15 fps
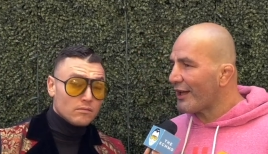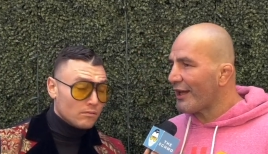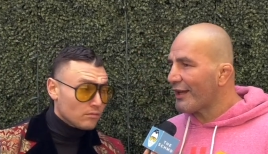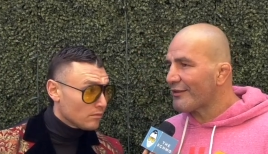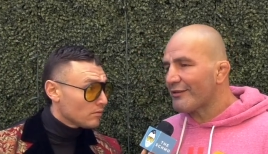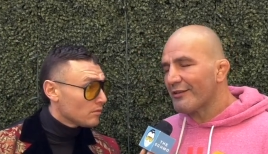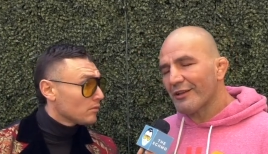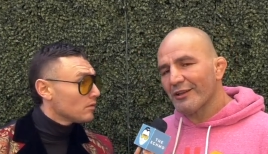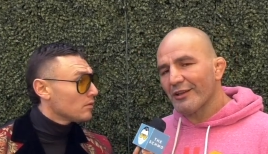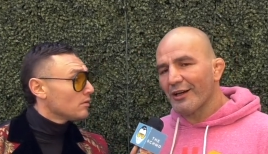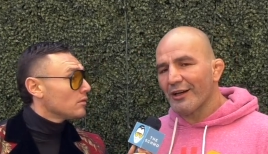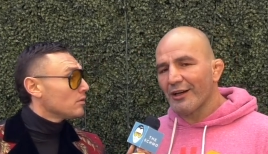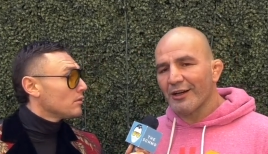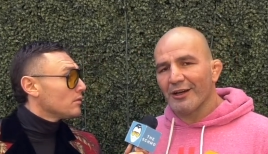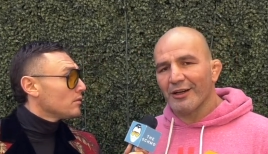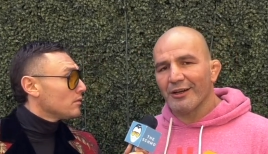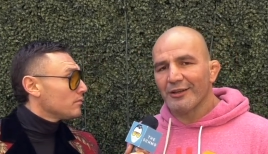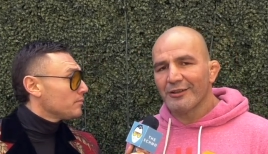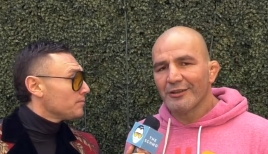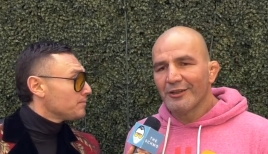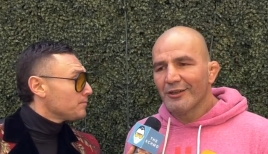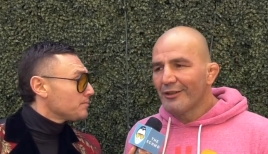Speaker 1: next. And, uh,
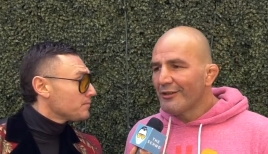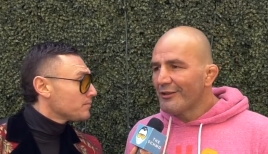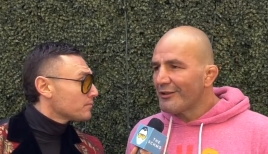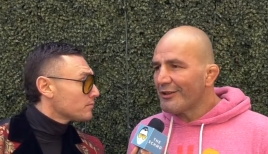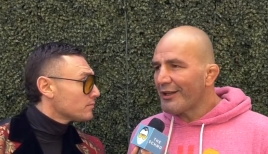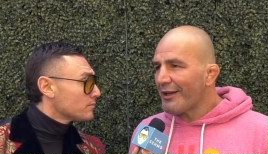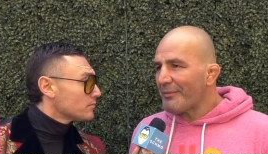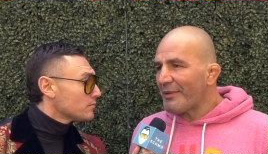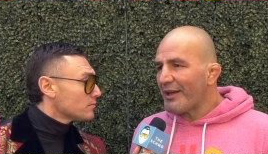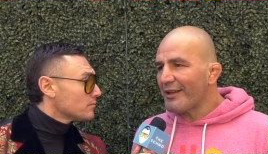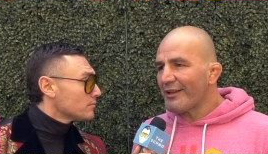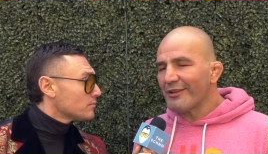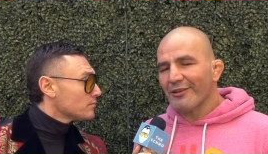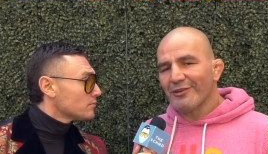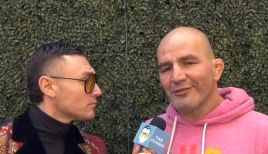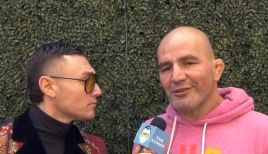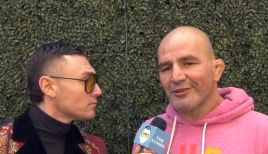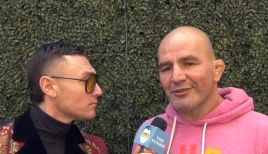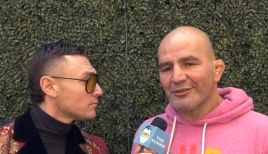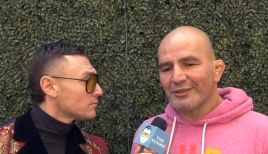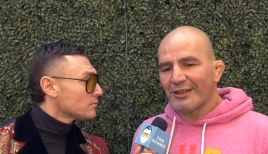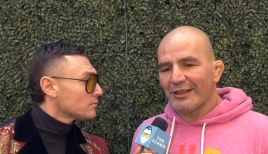yeah, man, you know, it
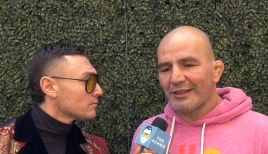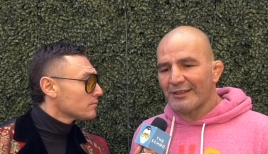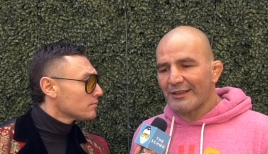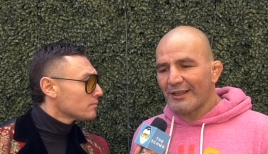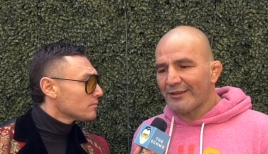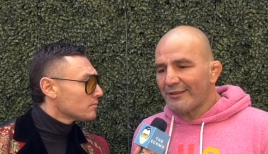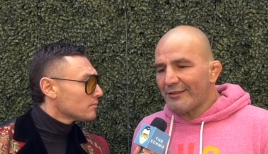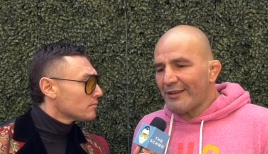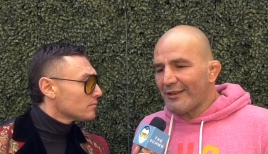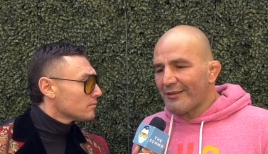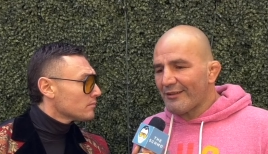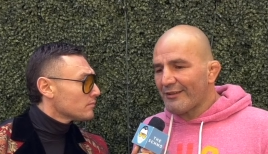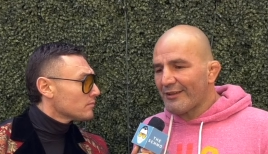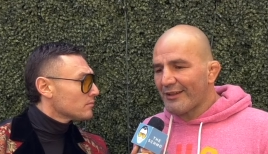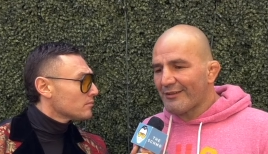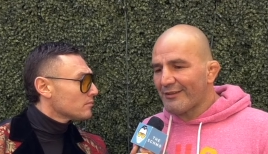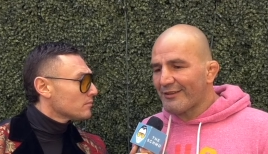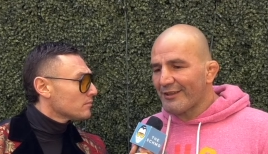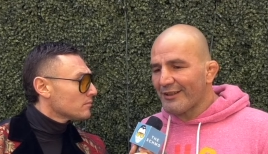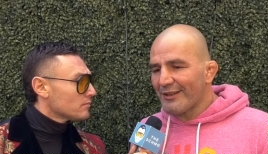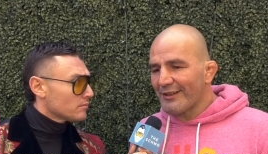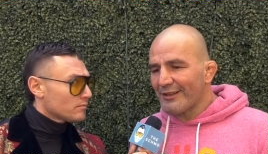was, uh, that's, that's, that's,
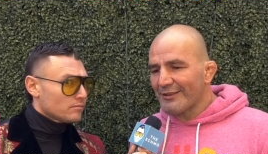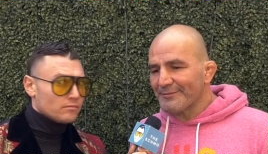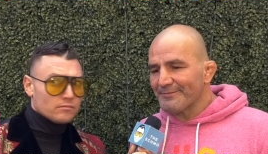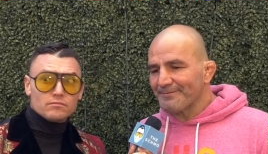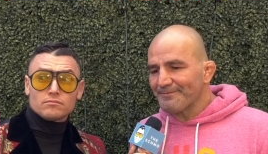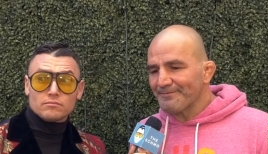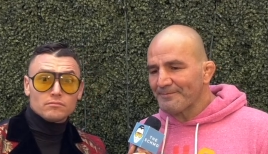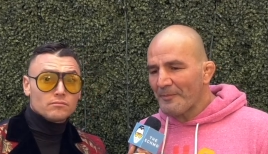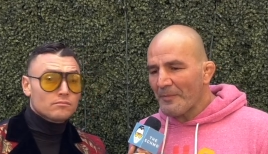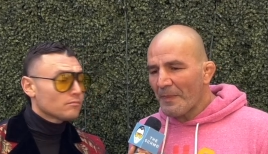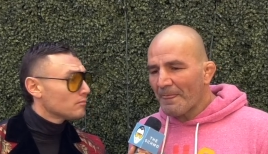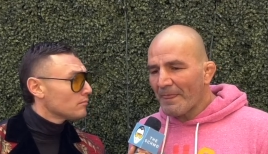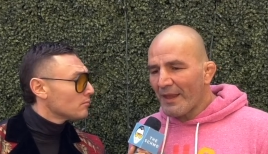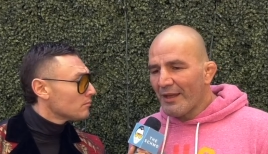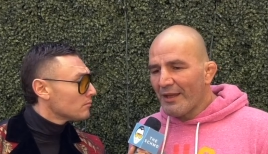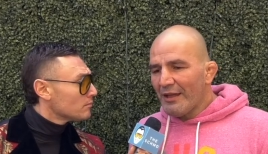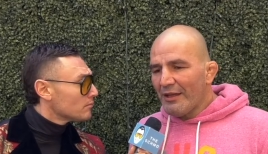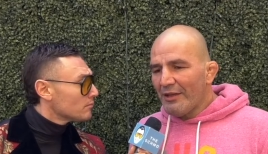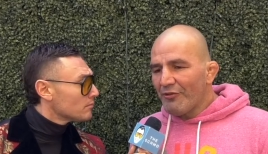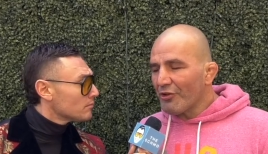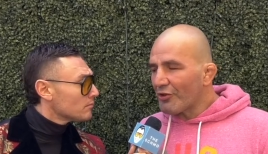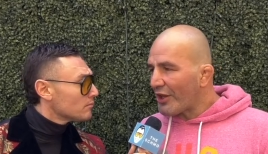um...
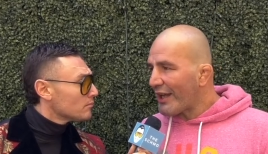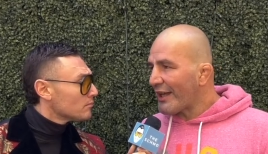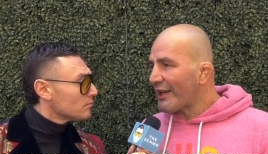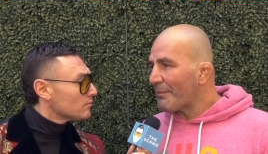if you think